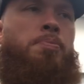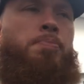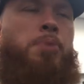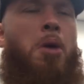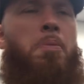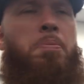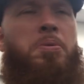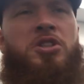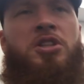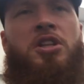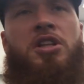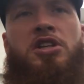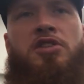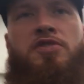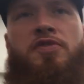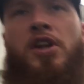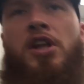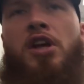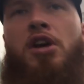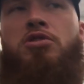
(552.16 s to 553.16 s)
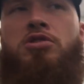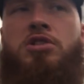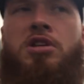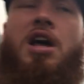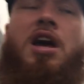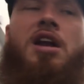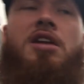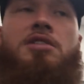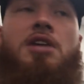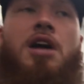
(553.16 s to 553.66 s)
The purpose of these videos a
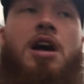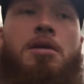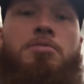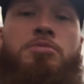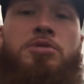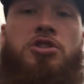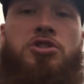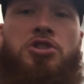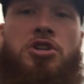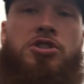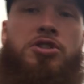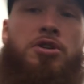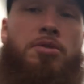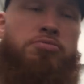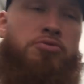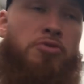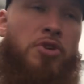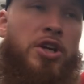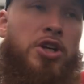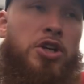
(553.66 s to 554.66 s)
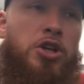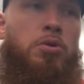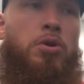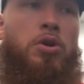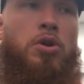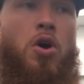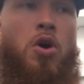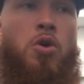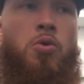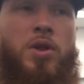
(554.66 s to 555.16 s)
lot of times is just to bring you
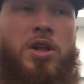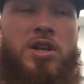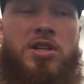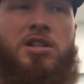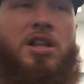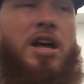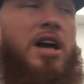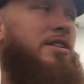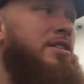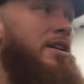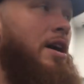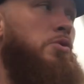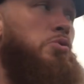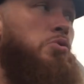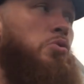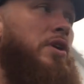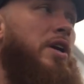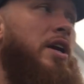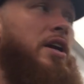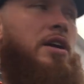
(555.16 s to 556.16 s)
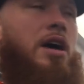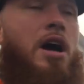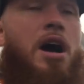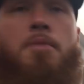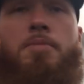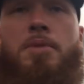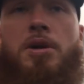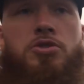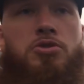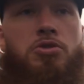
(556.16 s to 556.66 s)
along with us. A lot of times we'll get
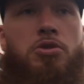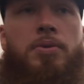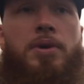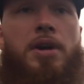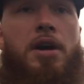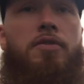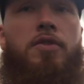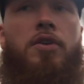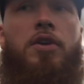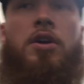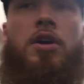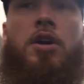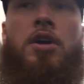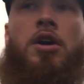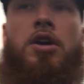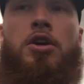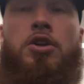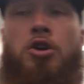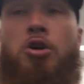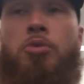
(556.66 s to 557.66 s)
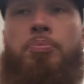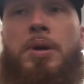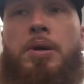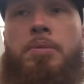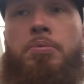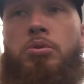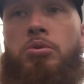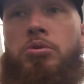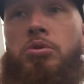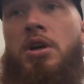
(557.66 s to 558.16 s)
comments or whatever, you know,
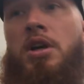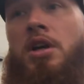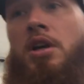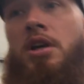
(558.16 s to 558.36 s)
people